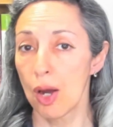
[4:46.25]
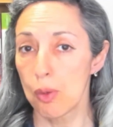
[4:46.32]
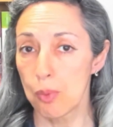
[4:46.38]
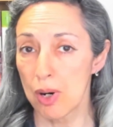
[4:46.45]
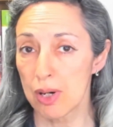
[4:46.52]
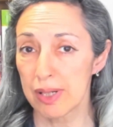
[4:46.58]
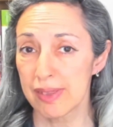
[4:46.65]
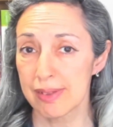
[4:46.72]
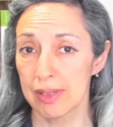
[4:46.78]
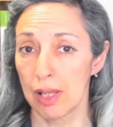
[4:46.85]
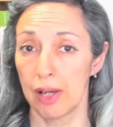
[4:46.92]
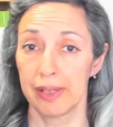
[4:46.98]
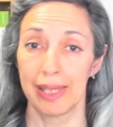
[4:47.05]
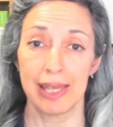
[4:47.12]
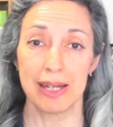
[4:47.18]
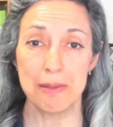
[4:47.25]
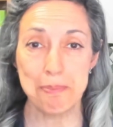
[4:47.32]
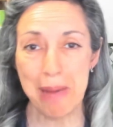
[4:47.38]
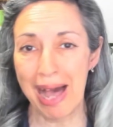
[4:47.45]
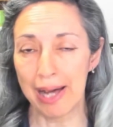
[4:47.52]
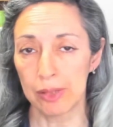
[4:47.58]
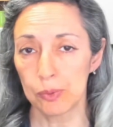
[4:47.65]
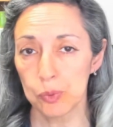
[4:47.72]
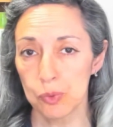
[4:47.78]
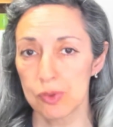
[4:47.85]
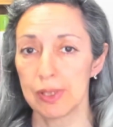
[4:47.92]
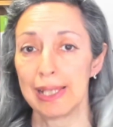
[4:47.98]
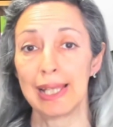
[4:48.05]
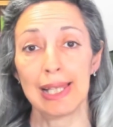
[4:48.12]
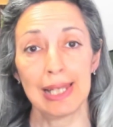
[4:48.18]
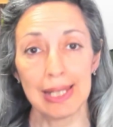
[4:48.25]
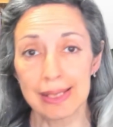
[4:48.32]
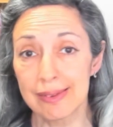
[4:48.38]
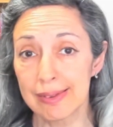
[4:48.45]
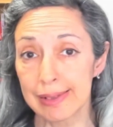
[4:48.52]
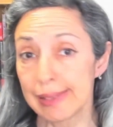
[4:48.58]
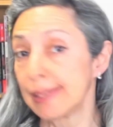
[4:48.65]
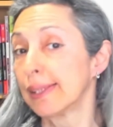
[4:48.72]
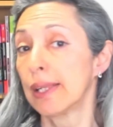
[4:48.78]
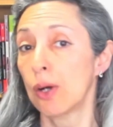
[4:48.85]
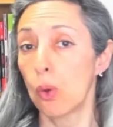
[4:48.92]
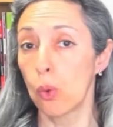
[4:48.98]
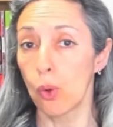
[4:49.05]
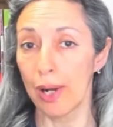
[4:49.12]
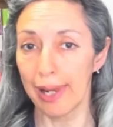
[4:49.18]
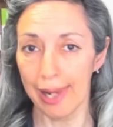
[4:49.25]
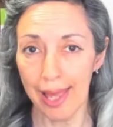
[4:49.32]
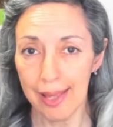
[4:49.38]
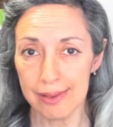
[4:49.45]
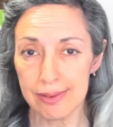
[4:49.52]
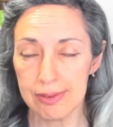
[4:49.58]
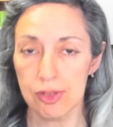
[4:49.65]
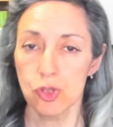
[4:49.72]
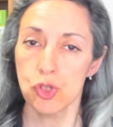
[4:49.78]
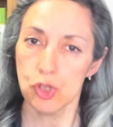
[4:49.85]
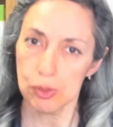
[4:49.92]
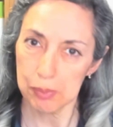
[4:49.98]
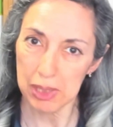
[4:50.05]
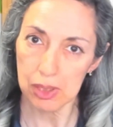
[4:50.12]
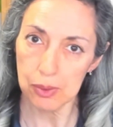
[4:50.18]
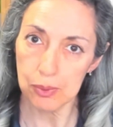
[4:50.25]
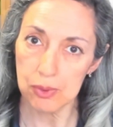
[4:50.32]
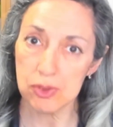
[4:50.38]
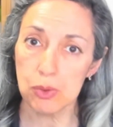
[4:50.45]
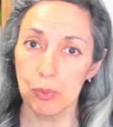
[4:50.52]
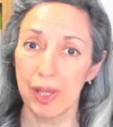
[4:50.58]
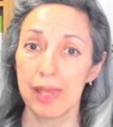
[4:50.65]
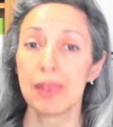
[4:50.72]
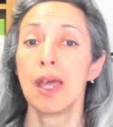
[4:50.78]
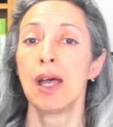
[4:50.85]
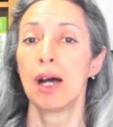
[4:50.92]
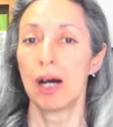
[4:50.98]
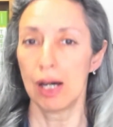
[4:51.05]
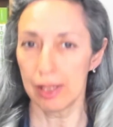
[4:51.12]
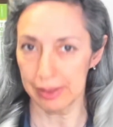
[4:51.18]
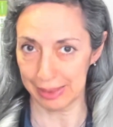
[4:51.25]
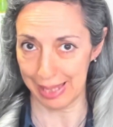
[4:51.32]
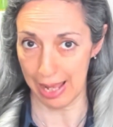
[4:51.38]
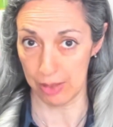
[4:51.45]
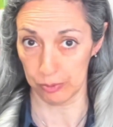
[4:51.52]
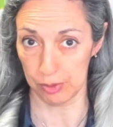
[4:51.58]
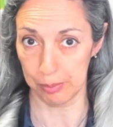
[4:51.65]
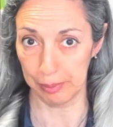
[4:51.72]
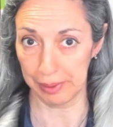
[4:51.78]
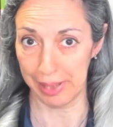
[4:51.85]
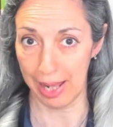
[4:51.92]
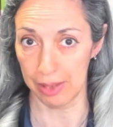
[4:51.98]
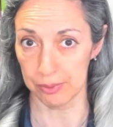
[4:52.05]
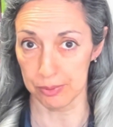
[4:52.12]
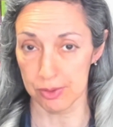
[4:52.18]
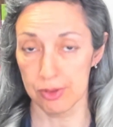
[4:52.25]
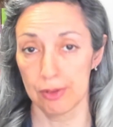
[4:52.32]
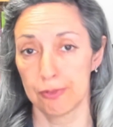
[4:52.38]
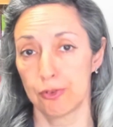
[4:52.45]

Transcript: Words like amount, little, or less should be used with uncountable nouns.